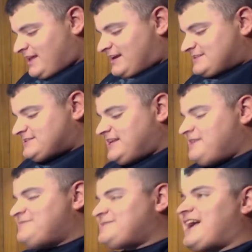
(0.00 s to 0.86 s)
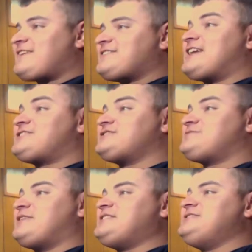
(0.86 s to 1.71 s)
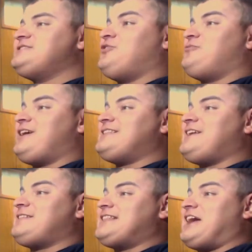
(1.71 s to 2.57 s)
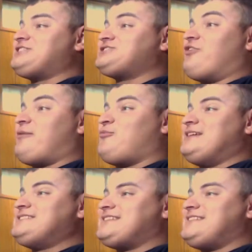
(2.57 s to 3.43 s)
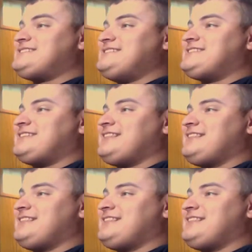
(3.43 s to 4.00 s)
esteemed character actress Martigo Martindale did not show up once in this season.